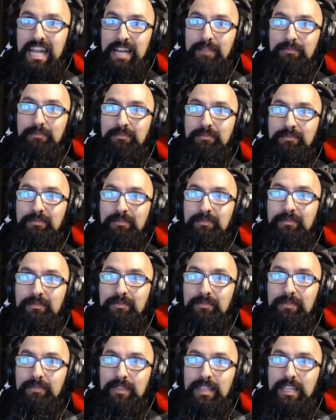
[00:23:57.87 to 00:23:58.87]
Damn.
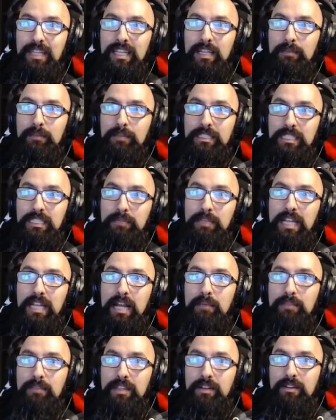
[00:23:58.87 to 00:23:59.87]
Because, I
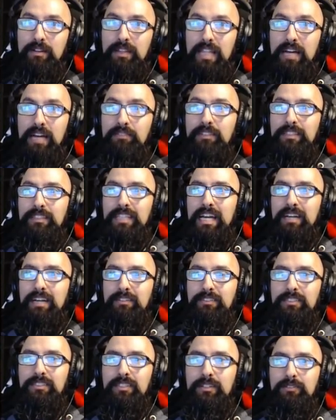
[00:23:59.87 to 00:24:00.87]
mean, I'm their level
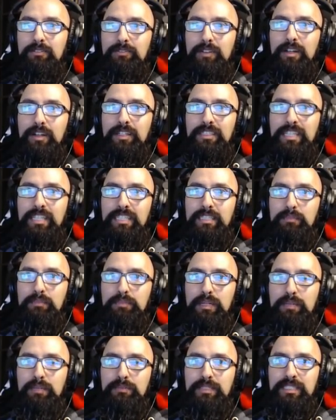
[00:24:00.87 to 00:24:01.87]
now, so for all intents
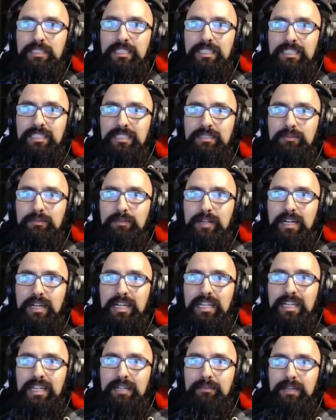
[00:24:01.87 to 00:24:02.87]
and purposes,
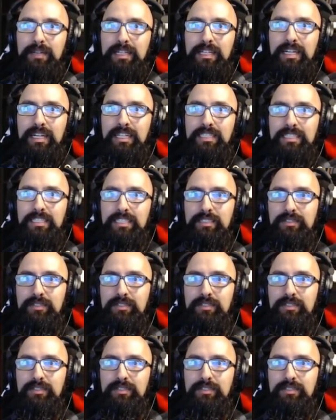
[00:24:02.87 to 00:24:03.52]
why am I not